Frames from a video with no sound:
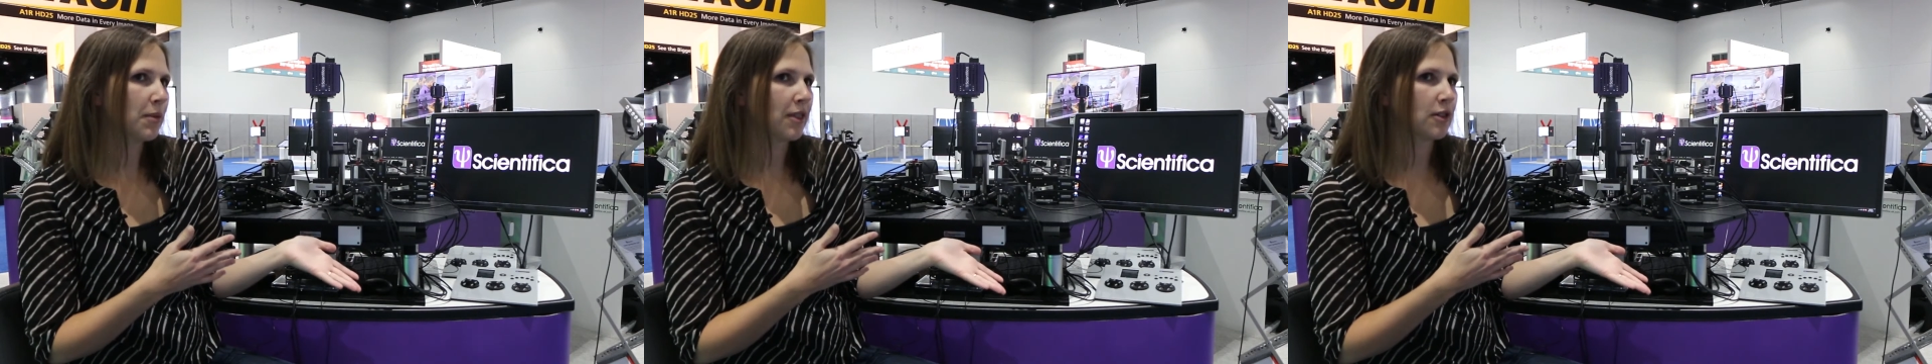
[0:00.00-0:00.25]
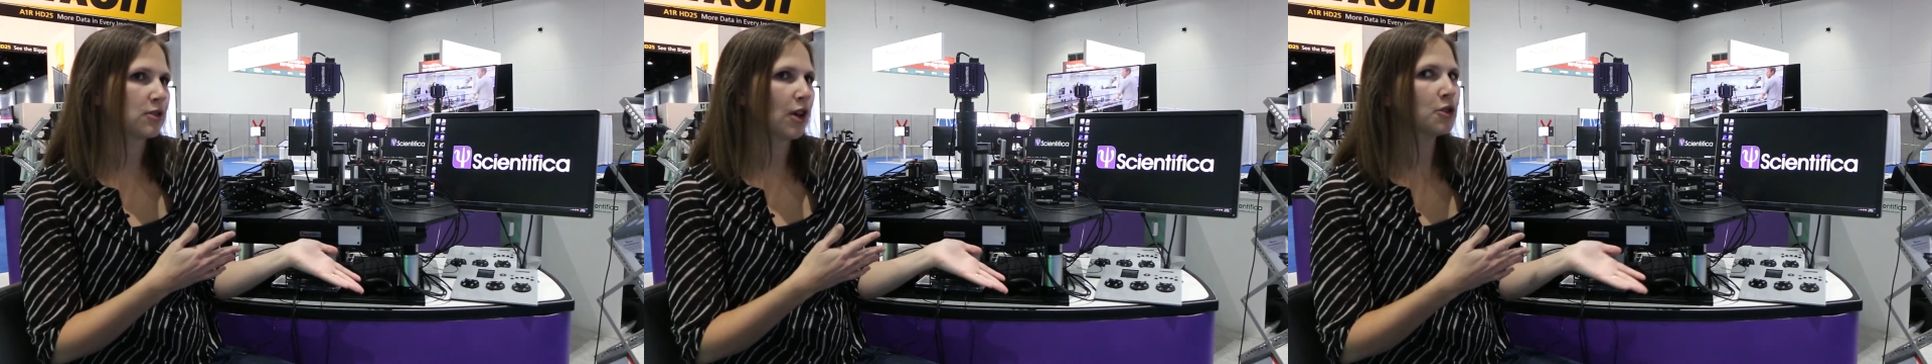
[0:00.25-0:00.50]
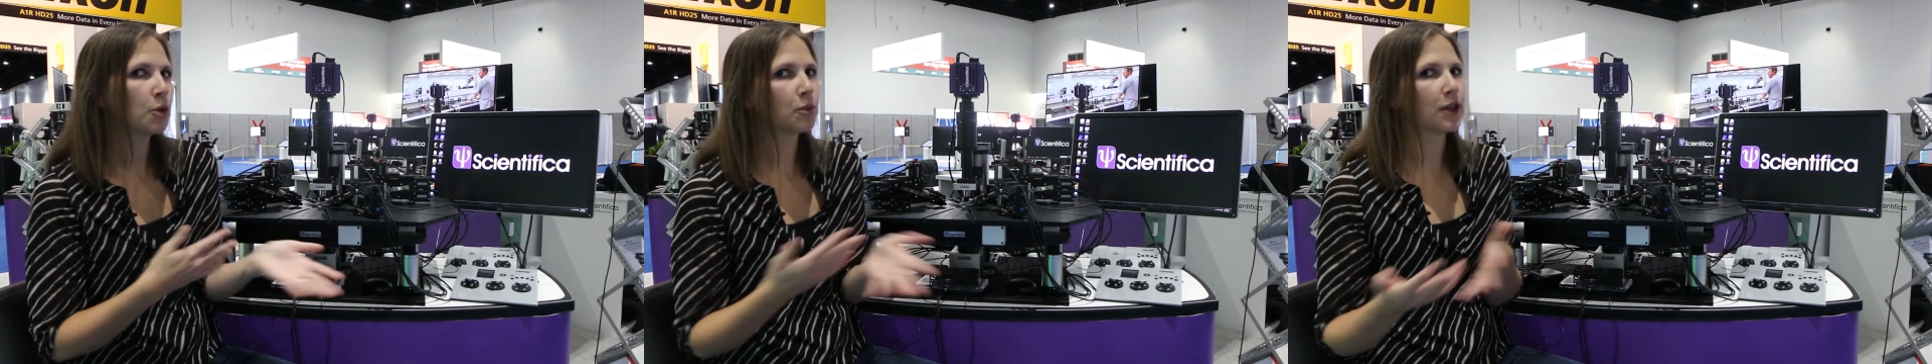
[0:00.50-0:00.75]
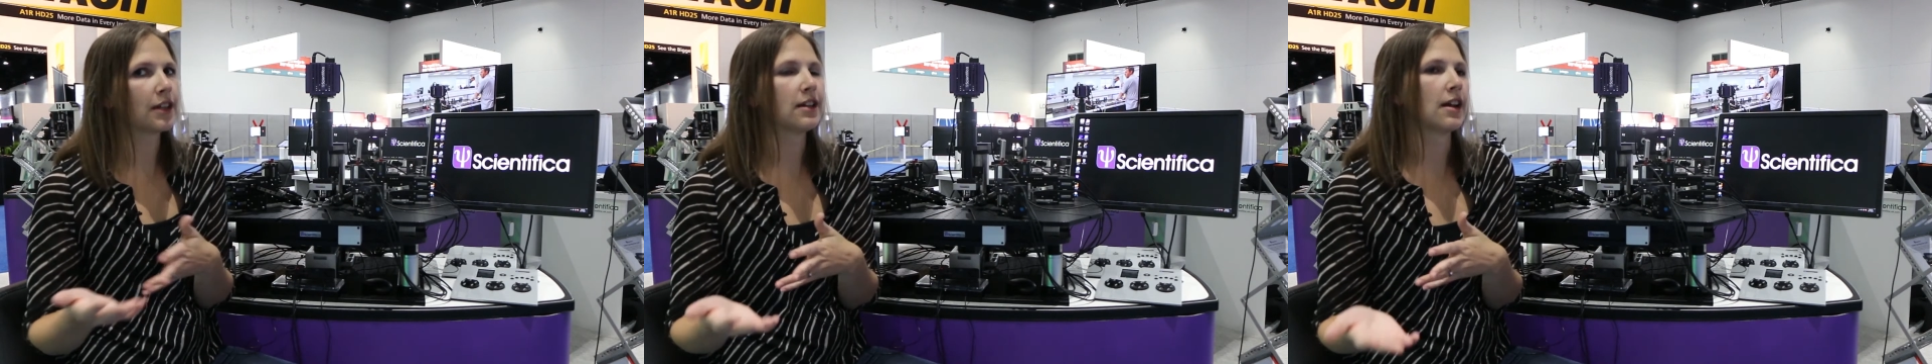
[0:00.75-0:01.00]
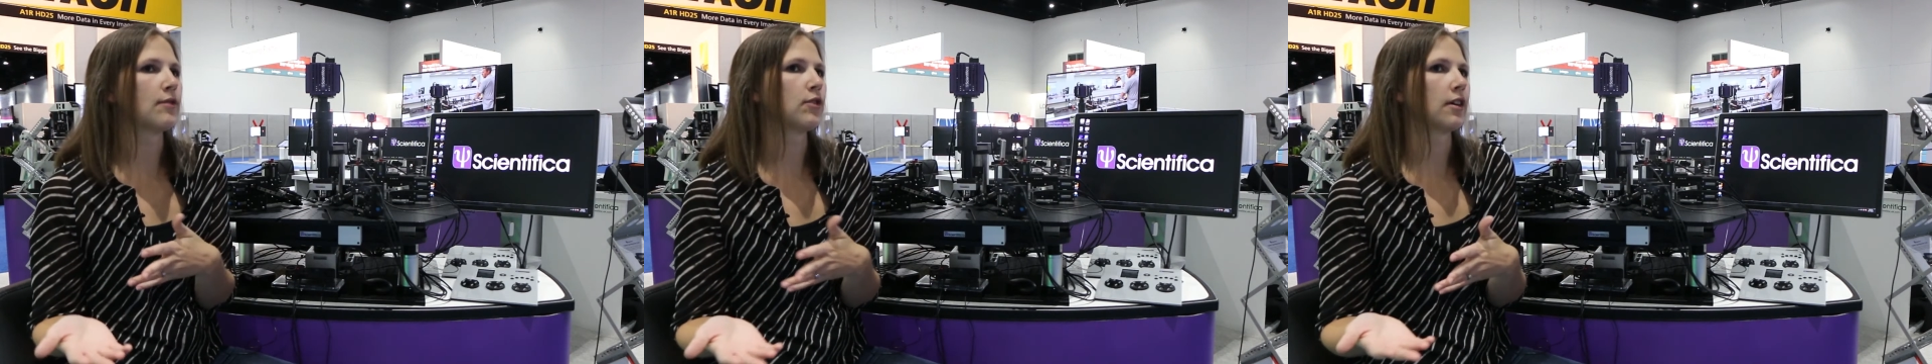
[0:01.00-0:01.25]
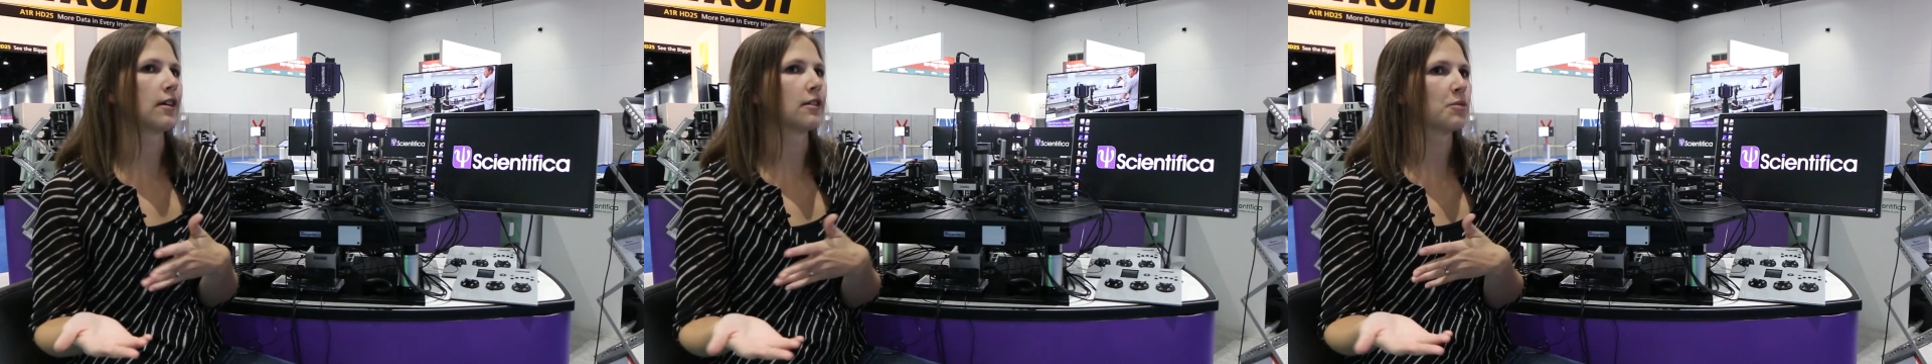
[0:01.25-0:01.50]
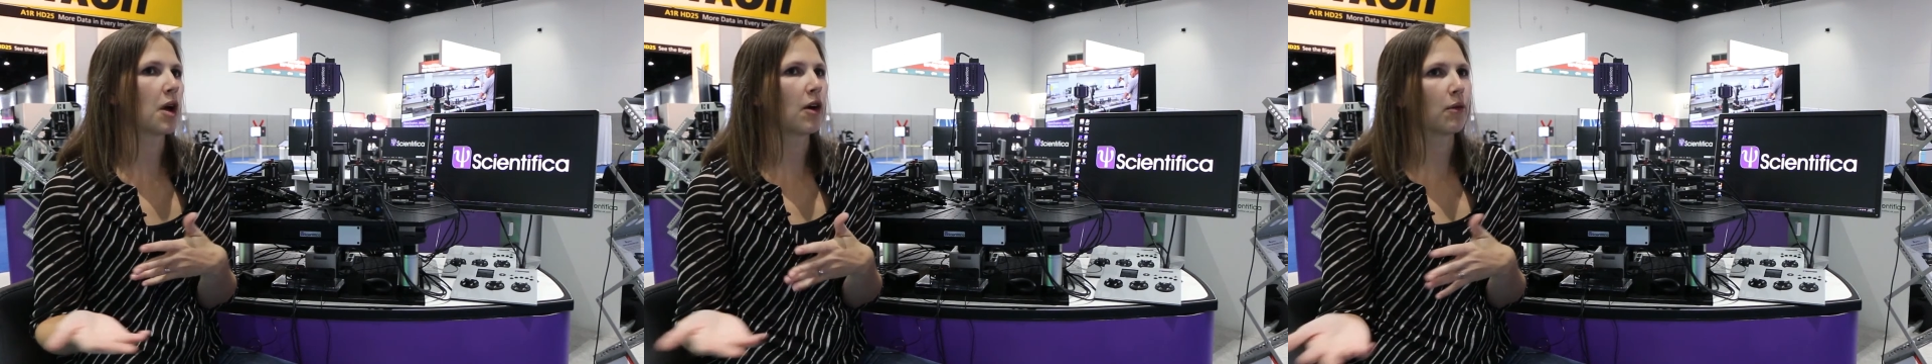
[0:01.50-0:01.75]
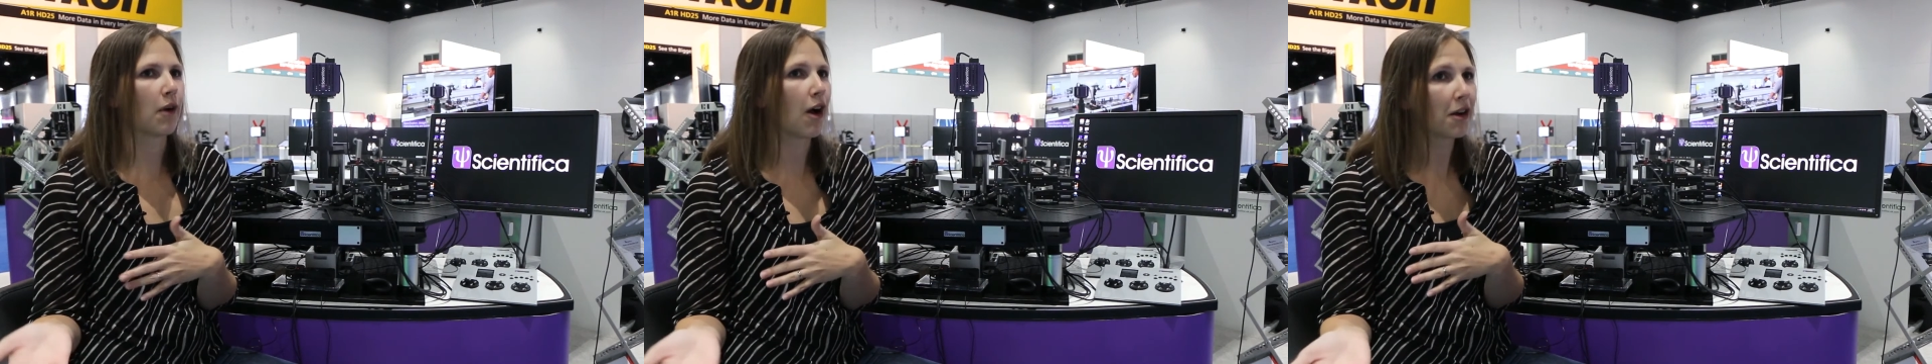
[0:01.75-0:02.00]
but there's also really never
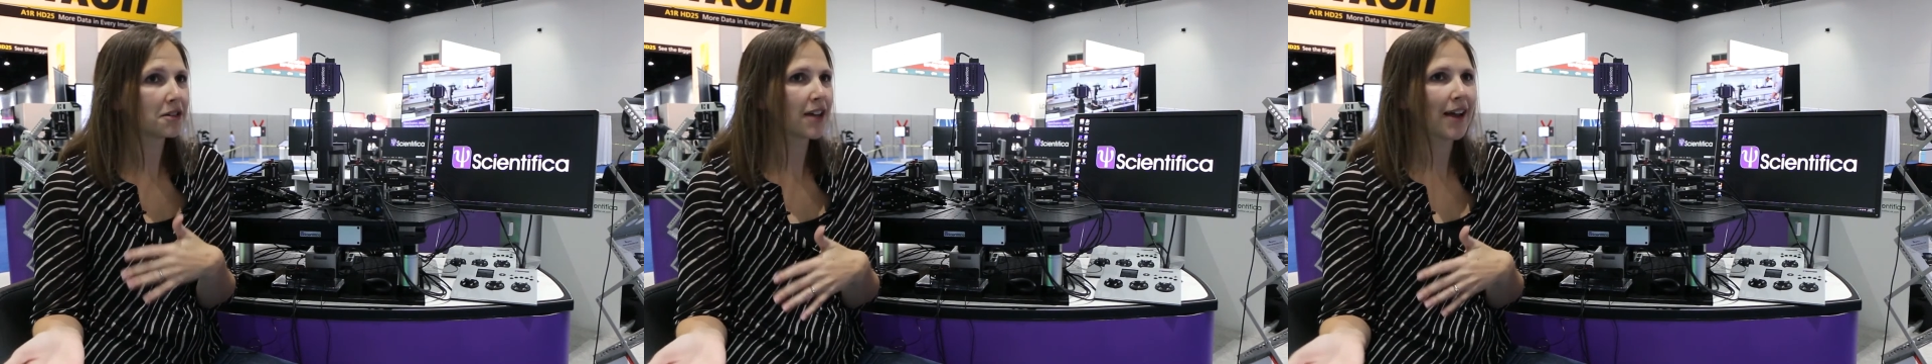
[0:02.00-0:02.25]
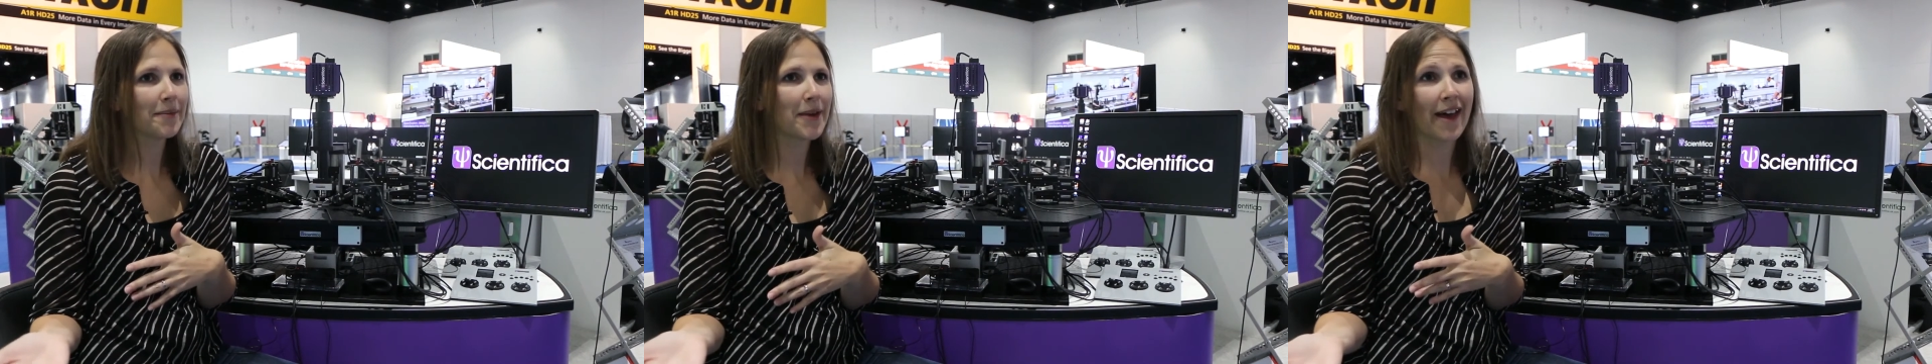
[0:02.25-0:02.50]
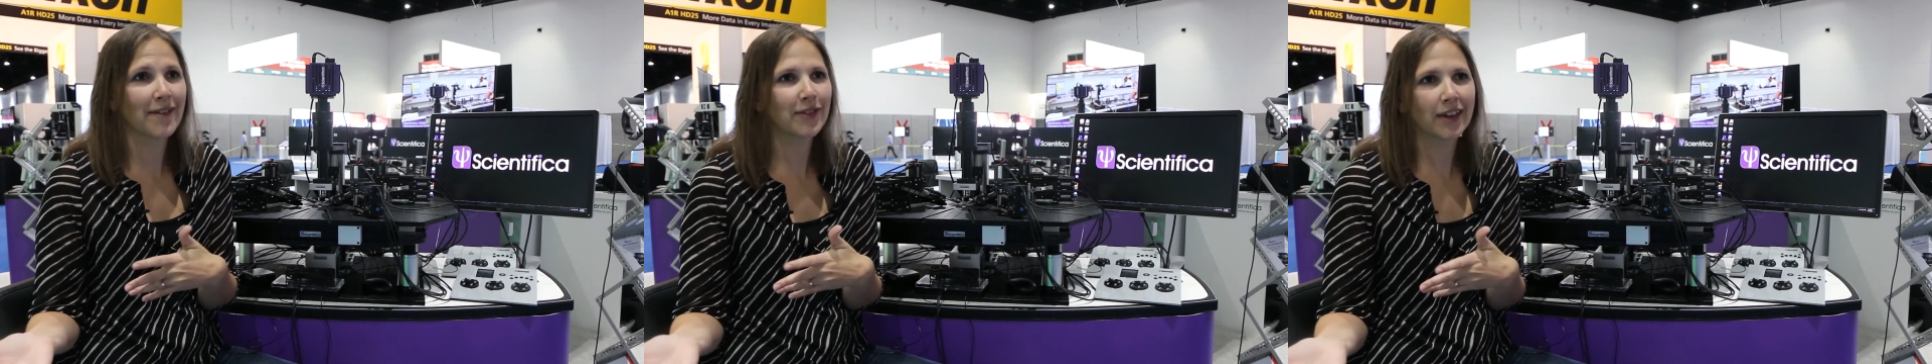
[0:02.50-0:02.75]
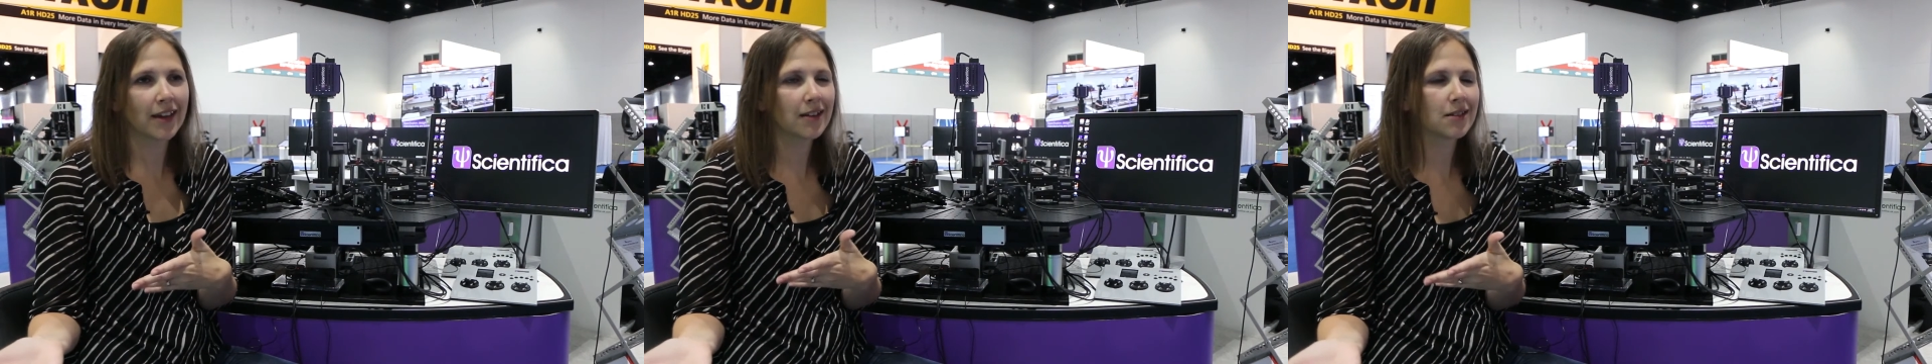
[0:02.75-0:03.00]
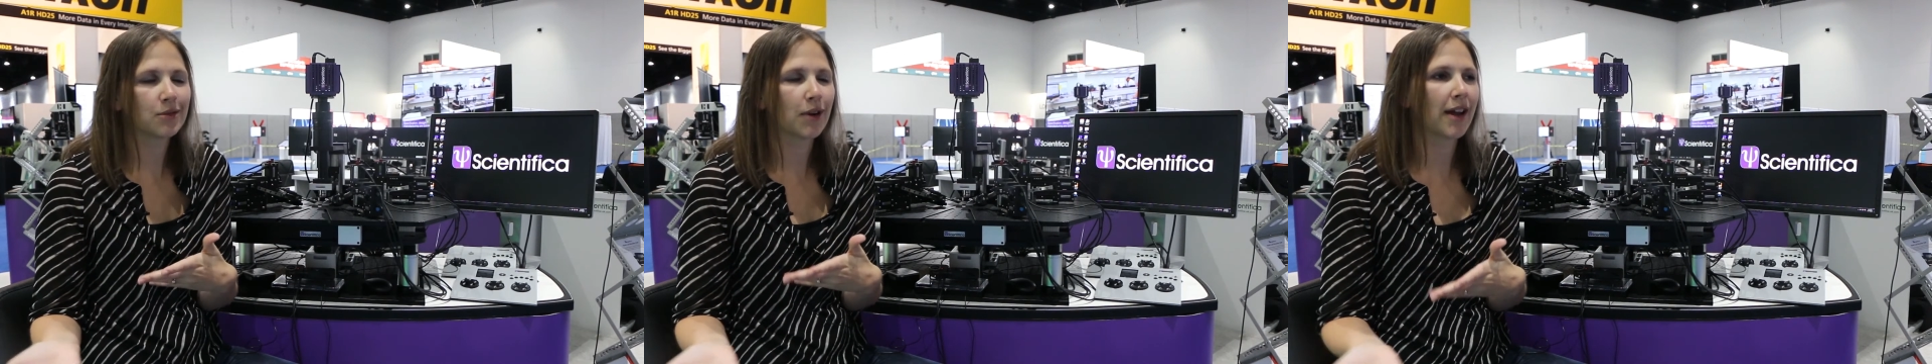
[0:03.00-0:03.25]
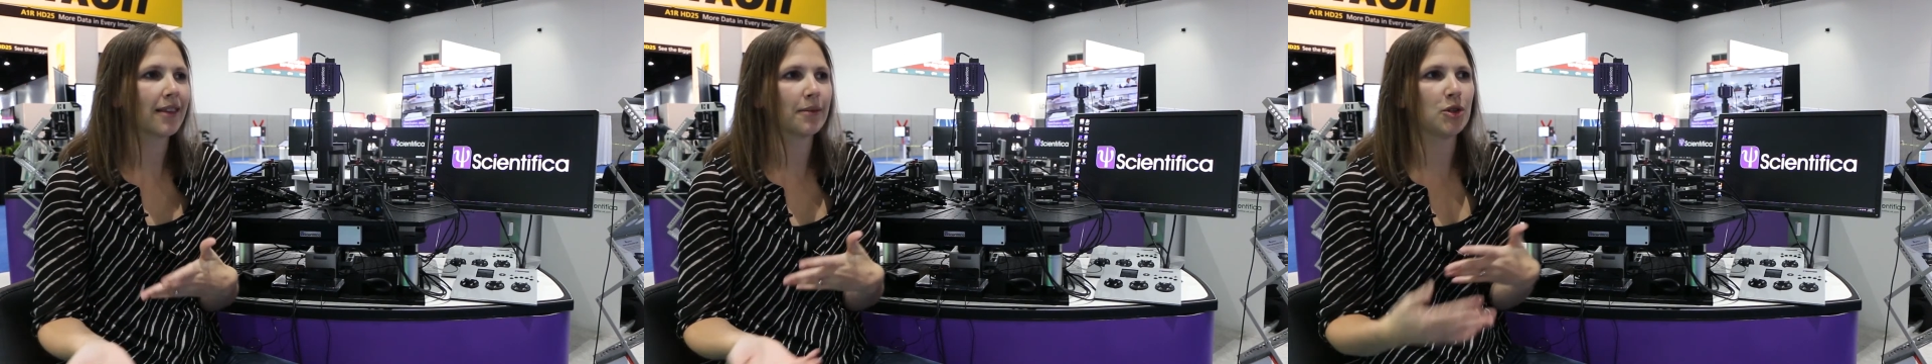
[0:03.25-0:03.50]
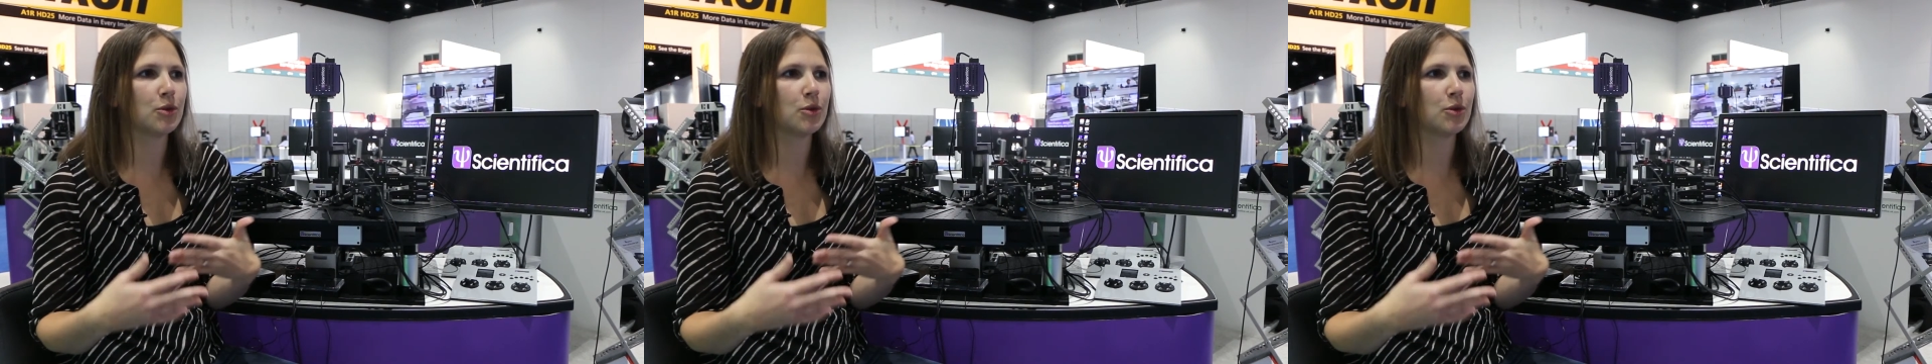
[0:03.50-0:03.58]
a wrong time to have kids, right?